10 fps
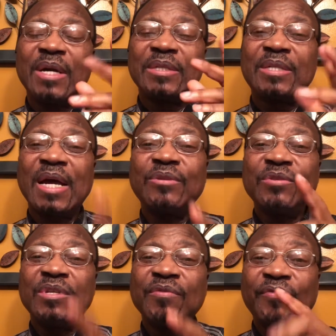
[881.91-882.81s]
trying to
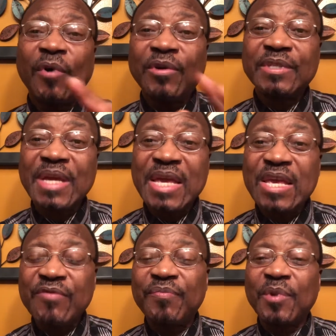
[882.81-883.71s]
divorce
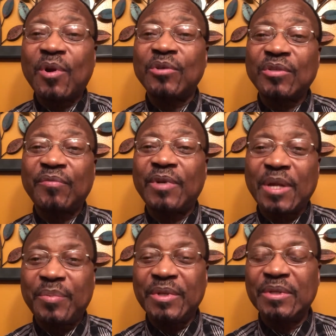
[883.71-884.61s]
Eve because of what
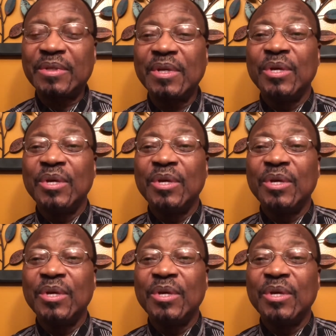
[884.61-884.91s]
happened.